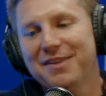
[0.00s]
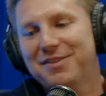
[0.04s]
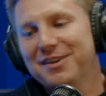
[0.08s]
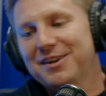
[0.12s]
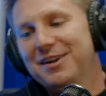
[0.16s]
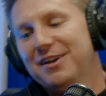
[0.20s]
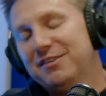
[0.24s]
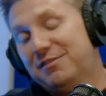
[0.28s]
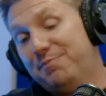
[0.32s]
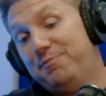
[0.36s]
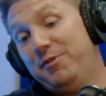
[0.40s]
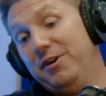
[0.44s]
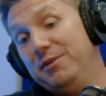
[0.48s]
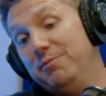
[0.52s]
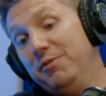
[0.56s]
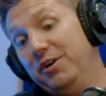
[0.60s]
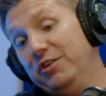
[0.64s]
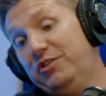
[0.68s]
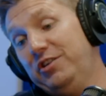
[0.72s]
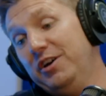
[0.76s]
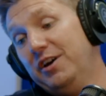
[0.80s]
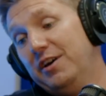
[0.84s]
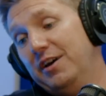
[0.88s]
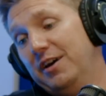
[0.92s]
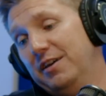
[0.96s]
think that's pretty
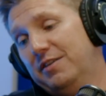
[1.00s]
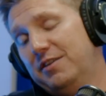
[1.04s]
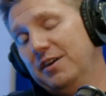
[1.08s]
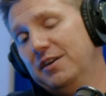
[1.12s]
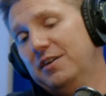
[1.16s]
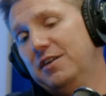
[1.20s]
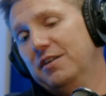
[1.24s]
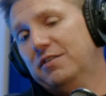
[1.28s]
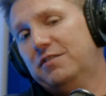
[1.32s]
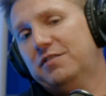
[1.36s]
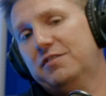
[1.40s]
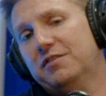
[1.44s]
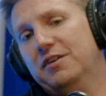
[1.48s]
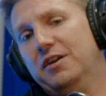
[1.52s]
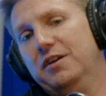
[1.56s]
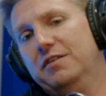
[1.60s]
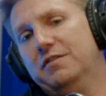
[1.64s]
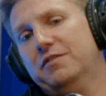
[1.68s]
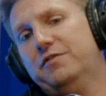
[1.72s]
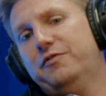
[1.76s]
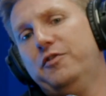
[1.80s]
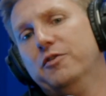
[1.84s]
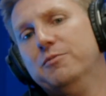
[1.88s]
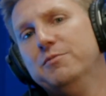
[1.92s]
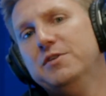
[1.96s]
much it. I think
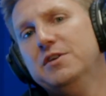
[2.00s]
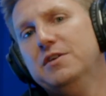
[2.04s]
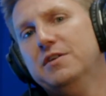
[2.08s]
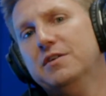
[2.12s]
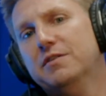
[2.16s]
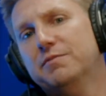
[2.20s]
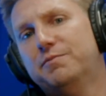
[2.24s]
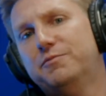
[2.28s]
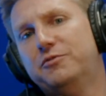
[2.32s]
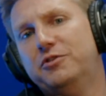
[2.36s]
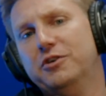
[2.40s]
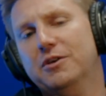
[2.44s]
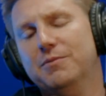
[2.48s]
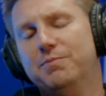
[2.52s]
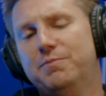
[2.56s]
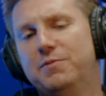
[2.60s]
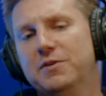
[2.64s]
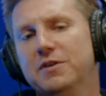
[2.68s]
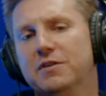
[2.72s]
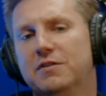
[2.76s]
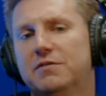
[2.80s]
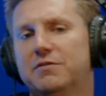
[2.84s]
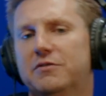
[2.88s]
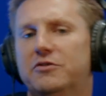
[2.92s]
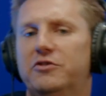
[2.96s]
for me,
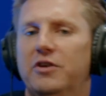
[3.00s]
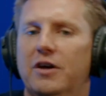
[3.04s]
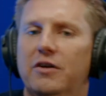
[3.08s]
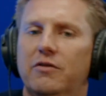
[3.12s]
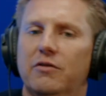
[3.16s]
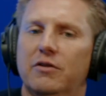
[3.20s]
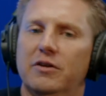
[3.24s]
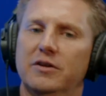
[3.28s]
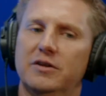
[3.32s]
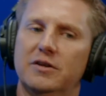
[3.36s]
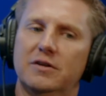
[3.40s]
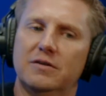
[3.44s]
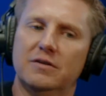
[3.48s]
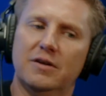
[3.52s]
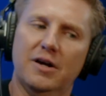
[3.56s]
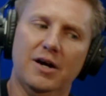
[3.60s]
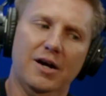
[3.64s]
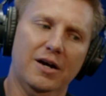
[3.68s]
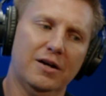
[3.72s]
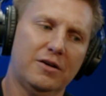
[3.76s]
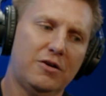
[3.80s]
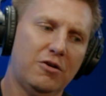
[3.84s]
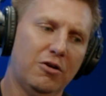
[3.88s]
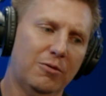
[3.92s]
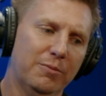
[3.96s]
GMP is generally
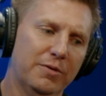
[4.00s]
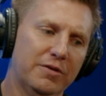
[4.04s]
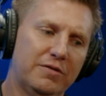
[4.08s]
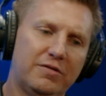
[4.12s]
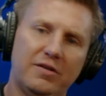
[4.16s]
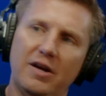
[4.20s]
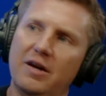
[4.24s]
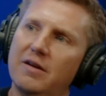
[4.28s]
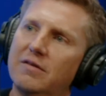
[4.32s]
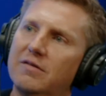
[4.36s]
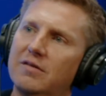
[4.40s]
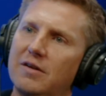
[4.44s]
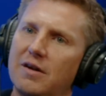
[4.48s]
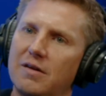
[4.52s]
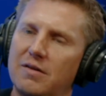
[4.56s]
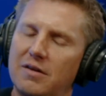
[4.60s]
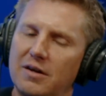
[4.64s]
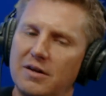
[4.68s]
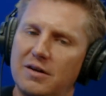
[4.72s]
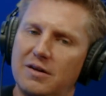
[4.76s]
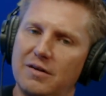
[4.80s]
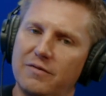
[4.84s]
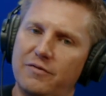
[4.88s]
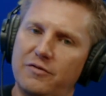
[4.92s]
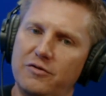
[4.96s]
common sense, and I
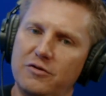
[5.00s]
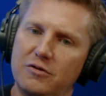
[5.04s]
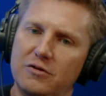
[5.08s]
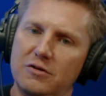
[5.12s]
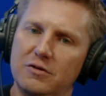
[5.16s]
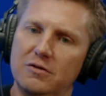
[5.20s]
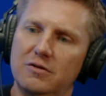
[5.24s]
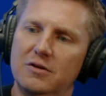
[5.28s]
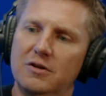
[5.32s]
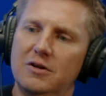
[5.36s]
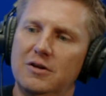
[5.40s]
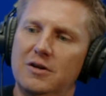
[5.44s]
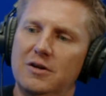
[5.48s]
think if you're